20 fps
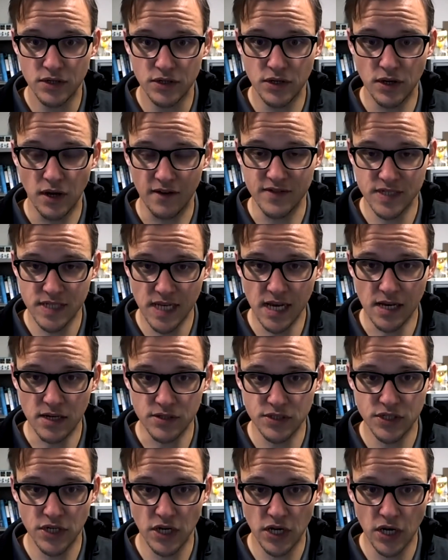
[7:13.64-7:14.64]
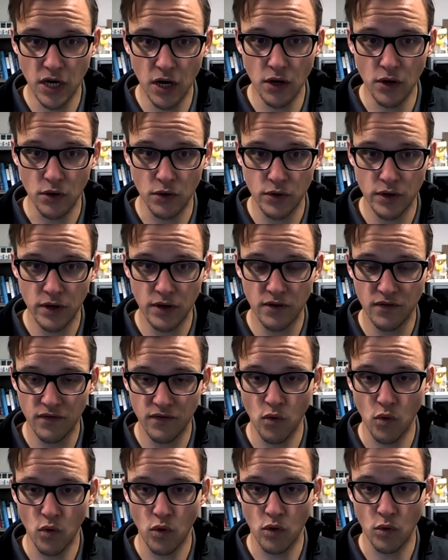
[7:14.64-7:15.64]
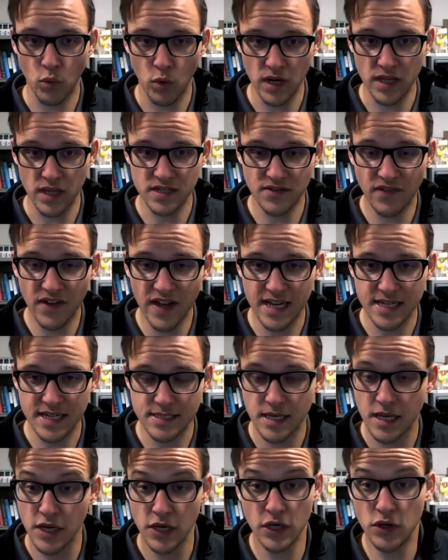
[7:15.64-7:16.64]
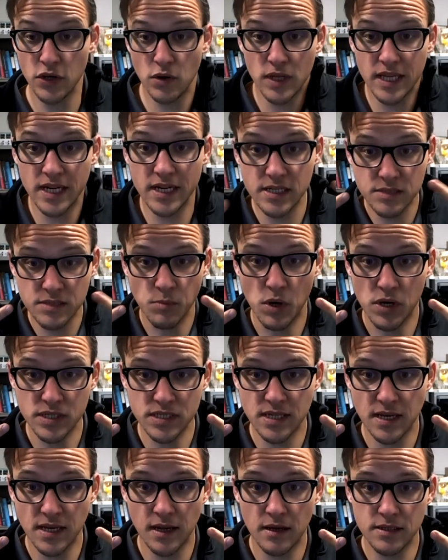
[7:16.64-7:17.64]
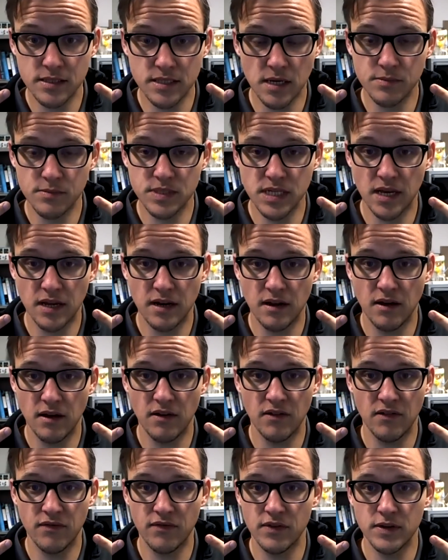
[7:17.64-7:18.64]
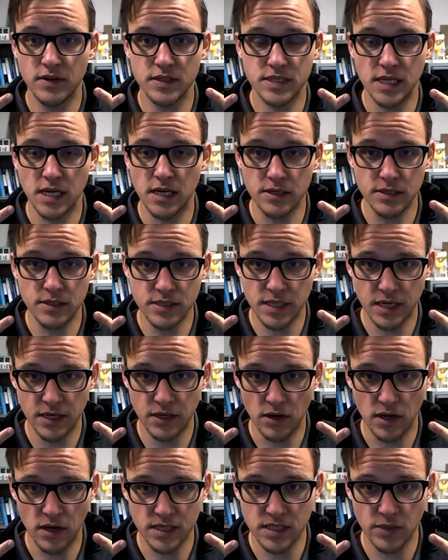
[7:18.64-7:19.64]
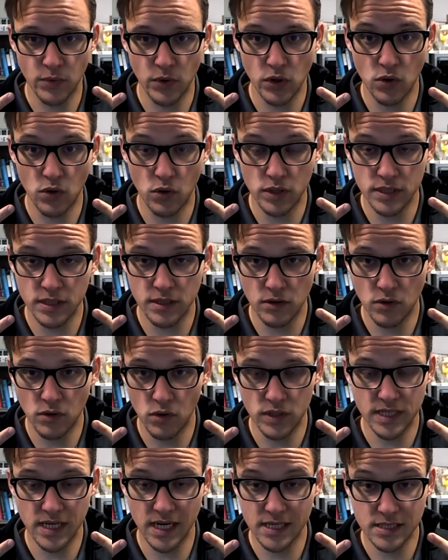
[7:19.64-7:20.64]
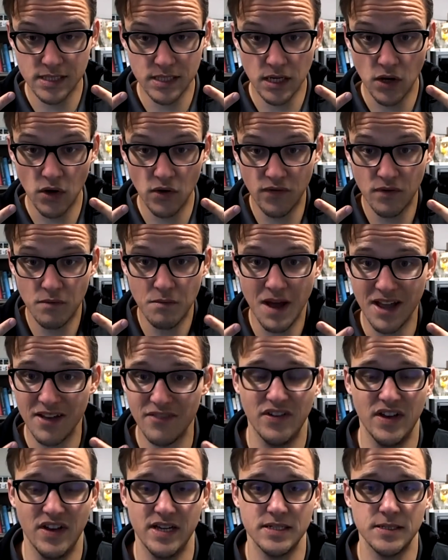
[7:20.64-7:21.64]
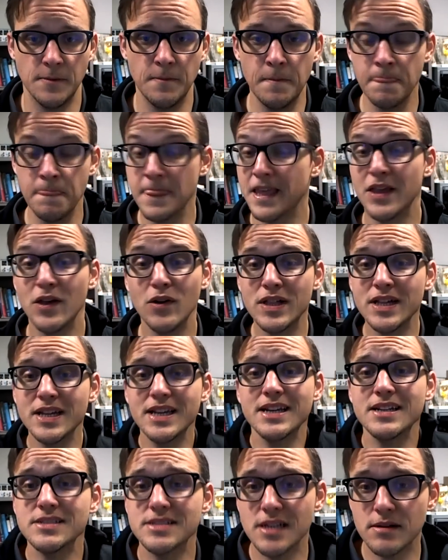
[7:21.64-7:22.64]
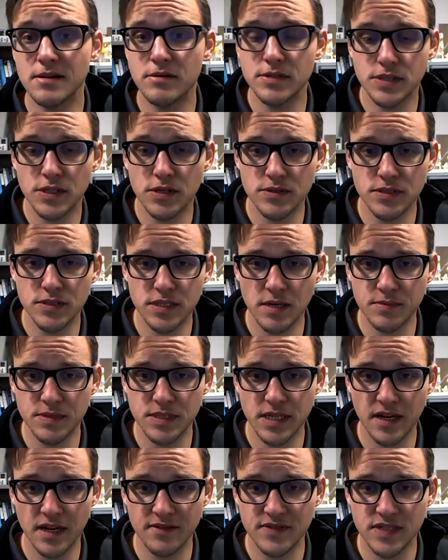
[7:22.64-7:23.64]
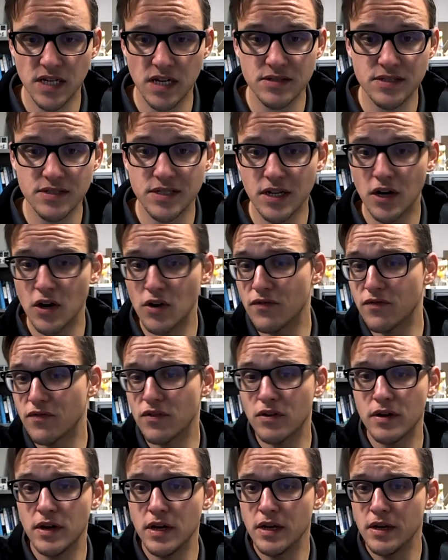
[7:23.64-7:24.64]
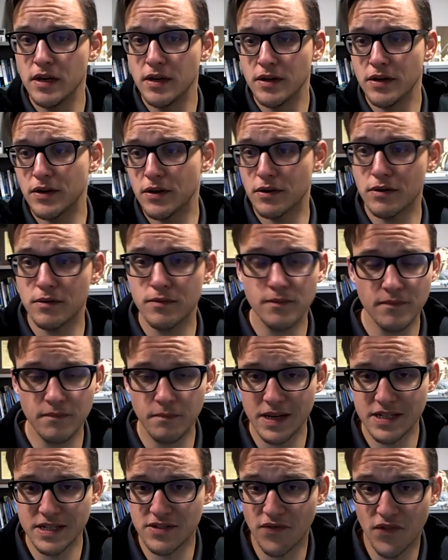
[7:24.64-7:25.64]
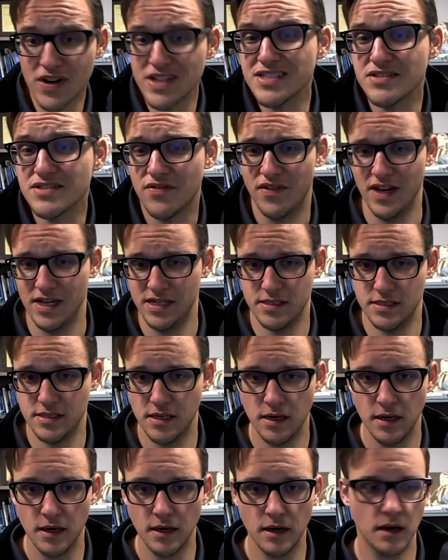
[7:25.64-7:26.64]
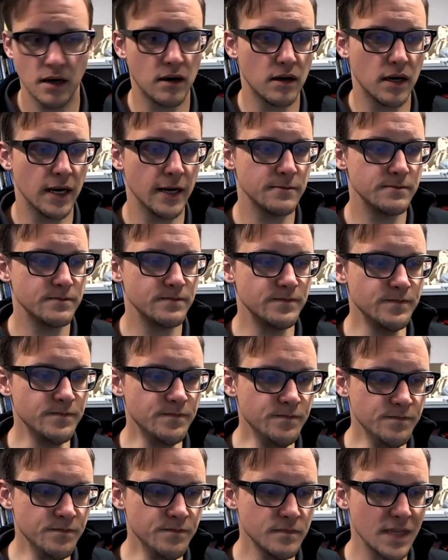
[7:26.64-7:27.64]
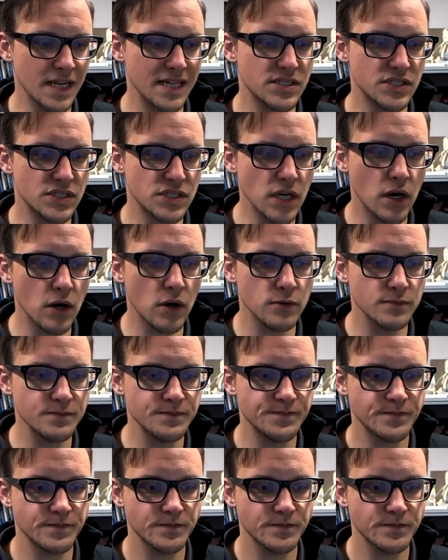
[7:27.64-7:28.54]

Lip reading: of cells to code for Willie's face. You only need a small subset of cells in your occipital cortex to code for my face. You only need a certain subset of cells to code for your best friend's face. All right, and so